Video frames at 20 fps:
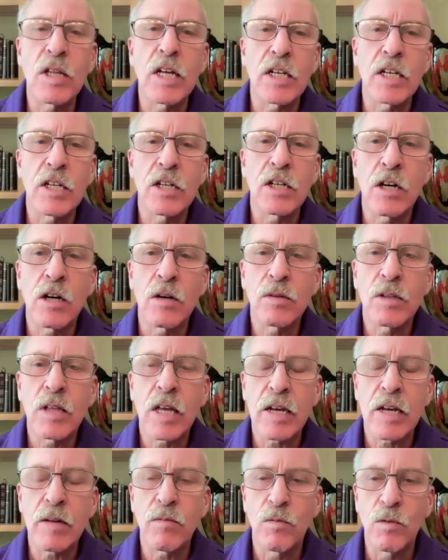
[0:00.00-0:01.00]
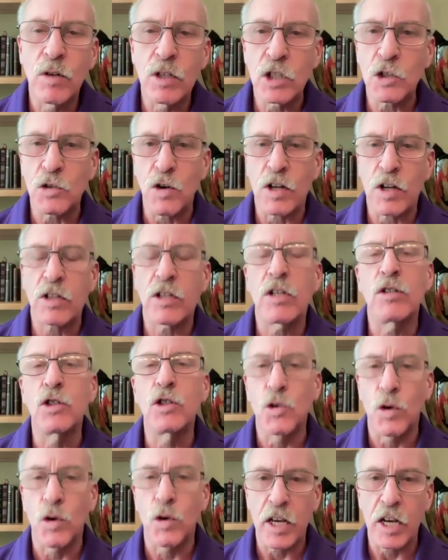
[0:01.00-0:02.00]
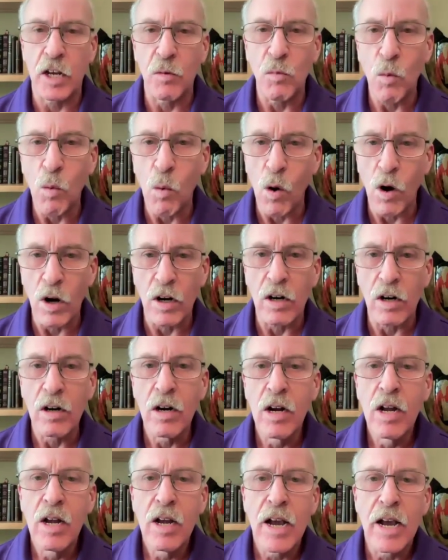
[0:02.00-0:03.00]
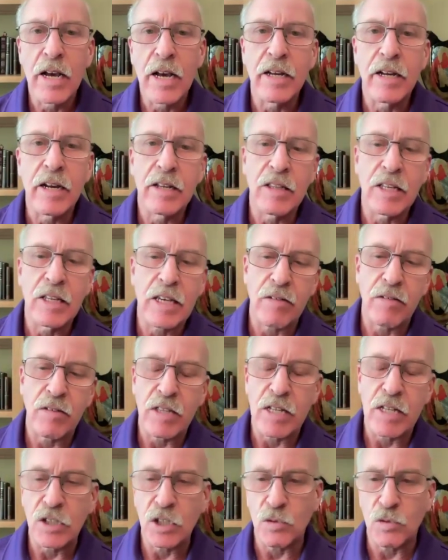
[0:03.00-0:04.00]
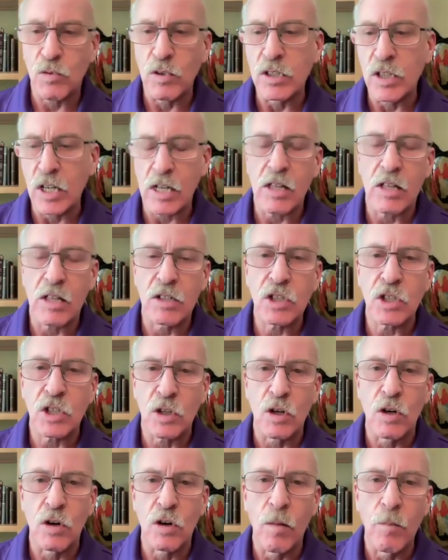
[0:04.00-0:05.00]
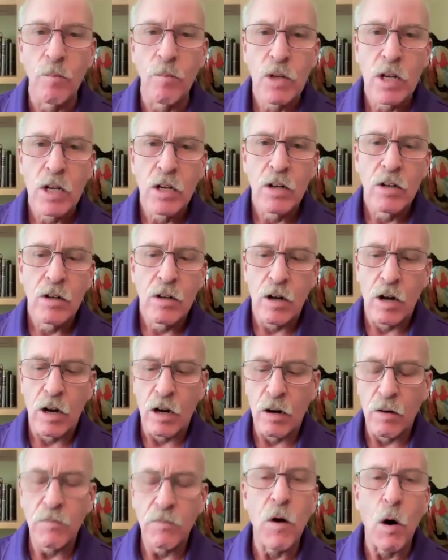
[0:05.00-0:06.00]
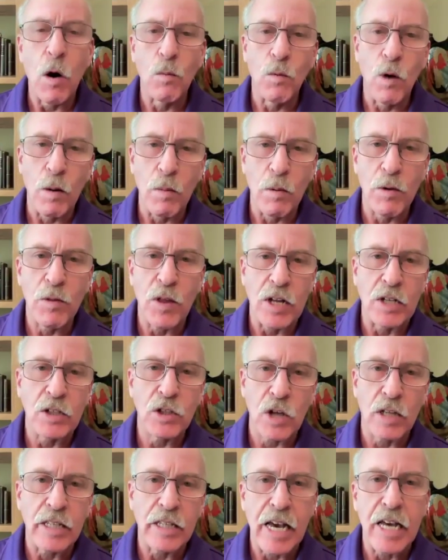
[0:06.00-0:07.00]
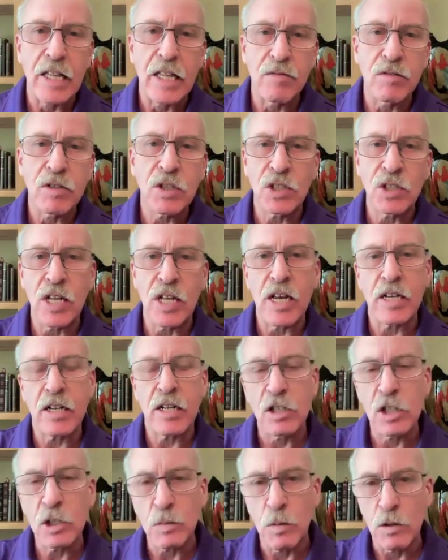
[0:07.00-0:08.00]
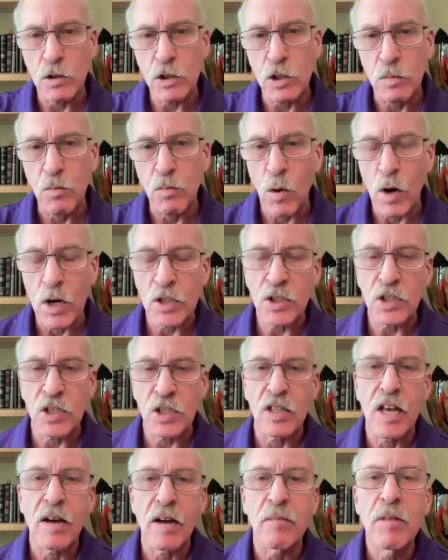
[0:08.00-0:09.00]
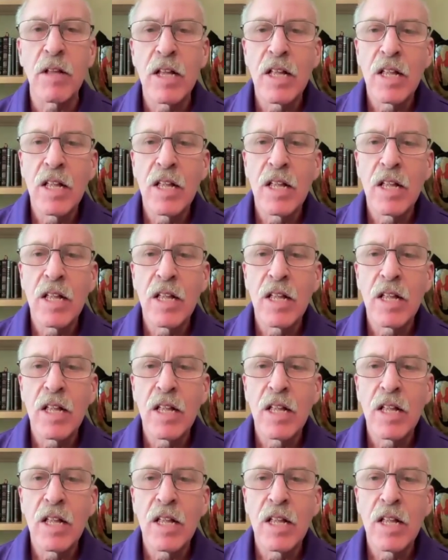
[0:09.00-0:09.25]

that, they restrict you drinking water, and they give you these ridiculous little foam rubber things on the end of a stick, and you're supposed to moisten them.